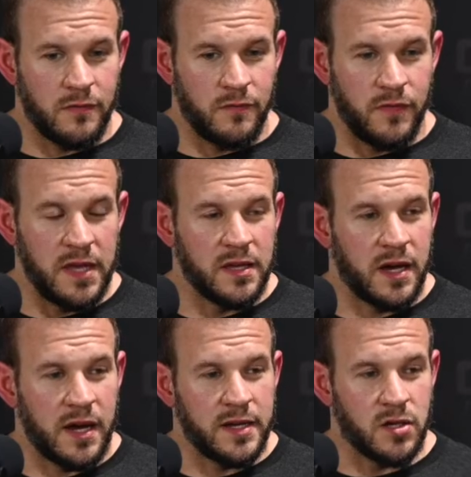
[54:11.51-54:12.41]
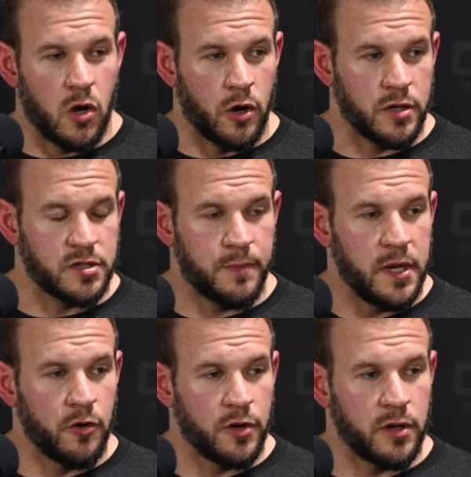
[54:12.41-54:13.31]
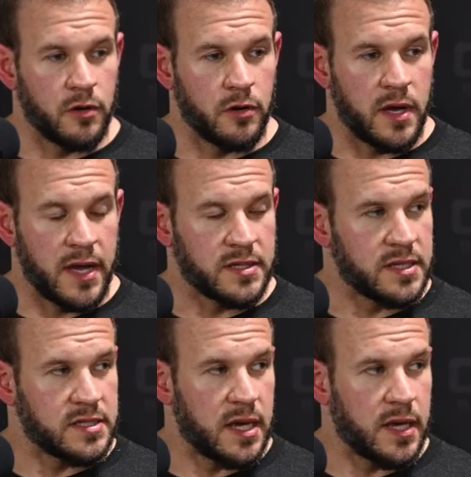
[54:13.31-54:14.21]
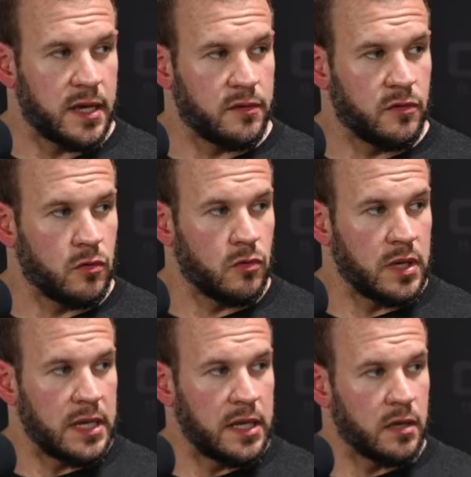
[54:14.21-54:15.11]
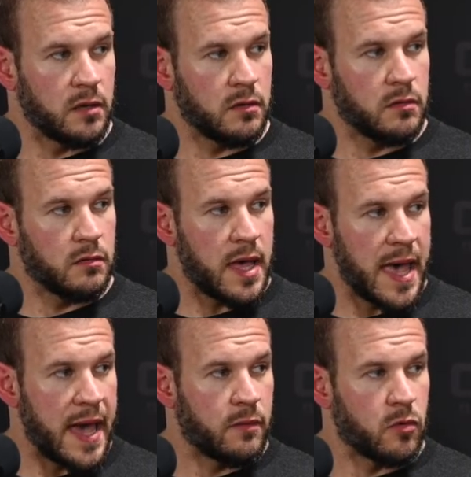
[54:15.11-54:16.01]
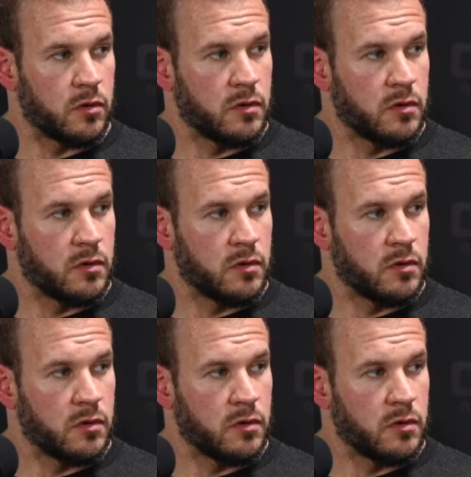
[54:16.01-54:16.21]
vegan diets aren't superior as they say to eating animal,